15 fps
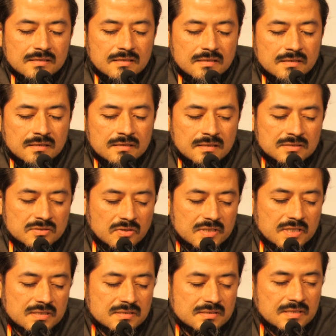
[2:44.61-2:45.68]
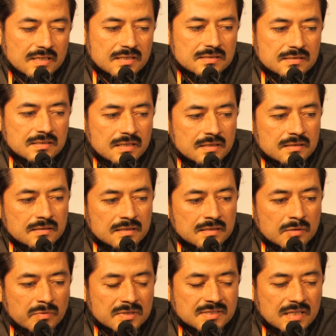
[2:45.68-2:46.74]
the historian says that
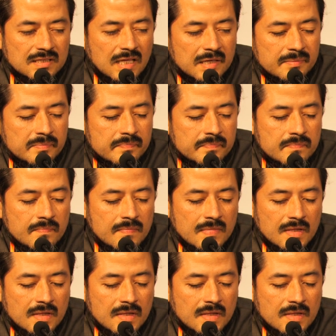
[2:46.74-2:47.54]
there was a time